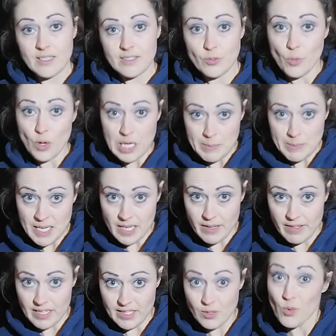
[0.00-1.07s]
So while I'm
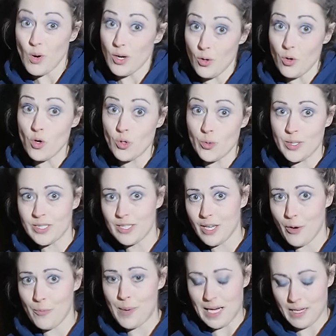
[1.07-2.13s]
here, and it's quite awkward to
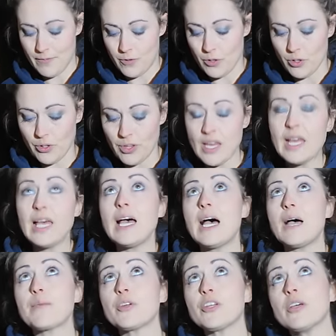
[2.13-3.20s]
go back and forth,
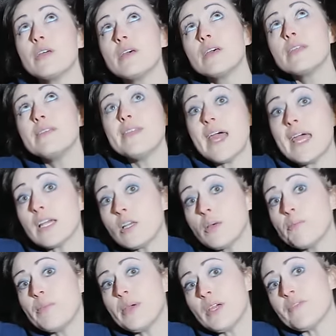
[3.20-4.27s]
I'm going to nail a
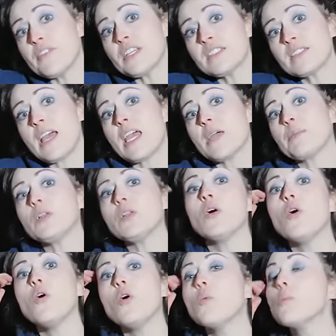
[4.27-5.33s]
bit of this cable
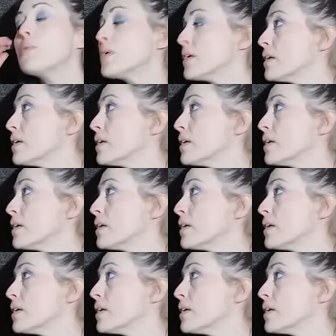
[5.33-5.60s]
up,